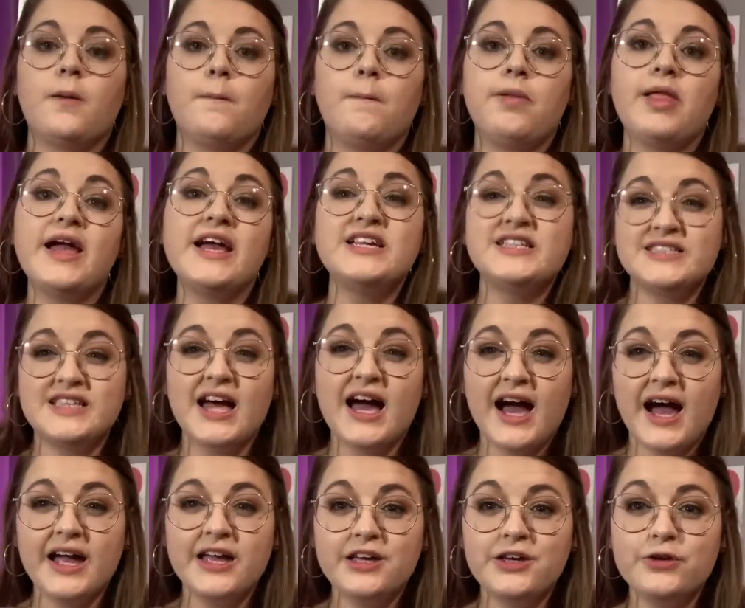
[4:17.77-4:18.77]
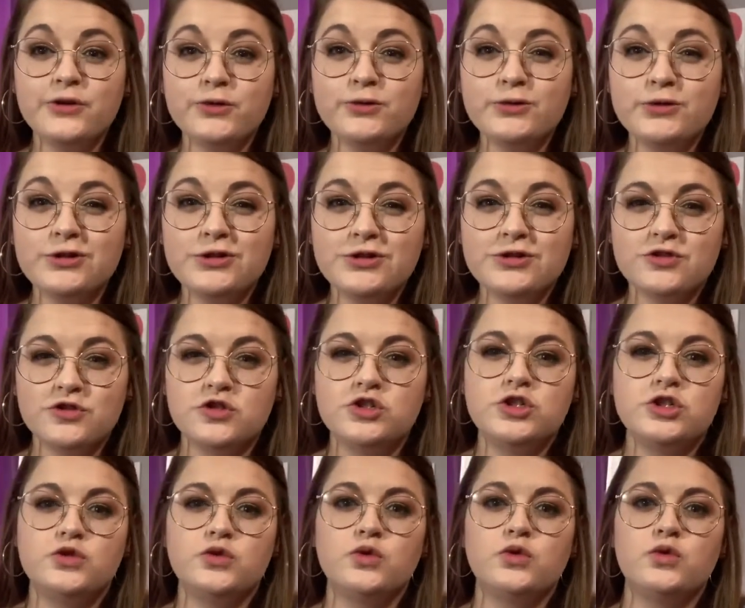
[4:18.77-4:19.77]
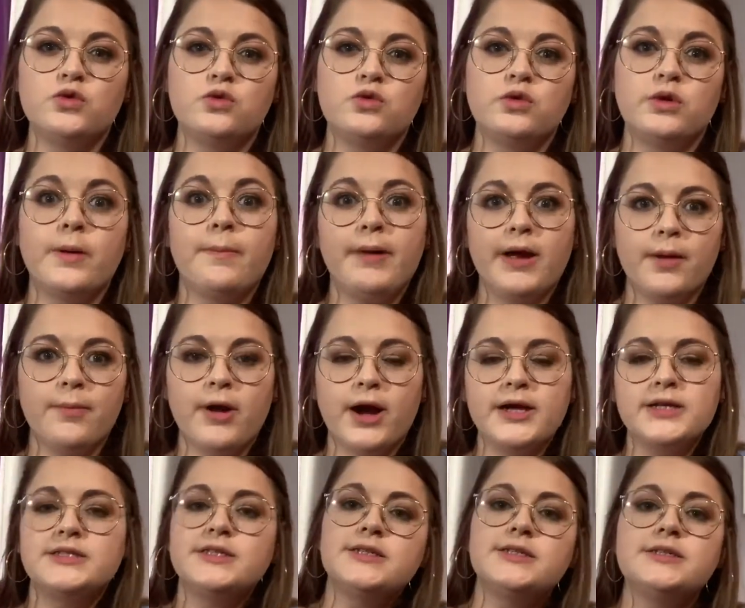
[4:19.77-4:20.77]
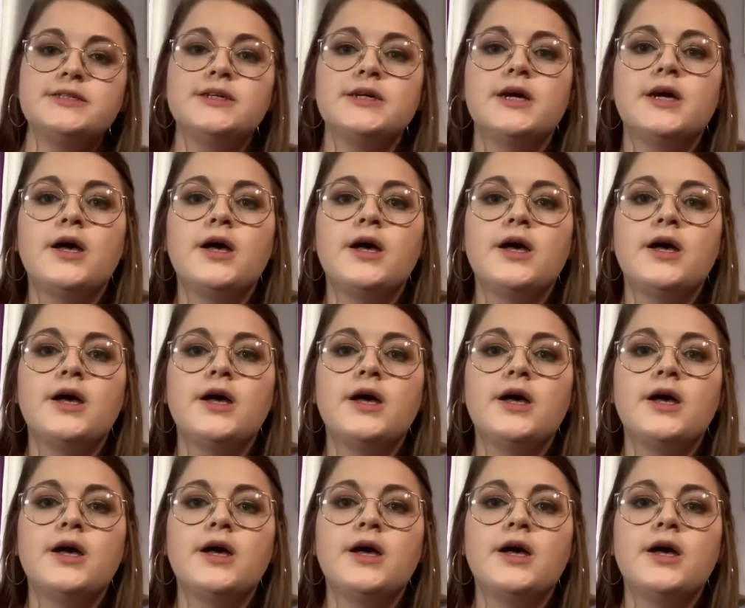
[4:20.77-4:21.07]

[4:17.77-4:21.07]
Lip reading: place that I use to compare prices.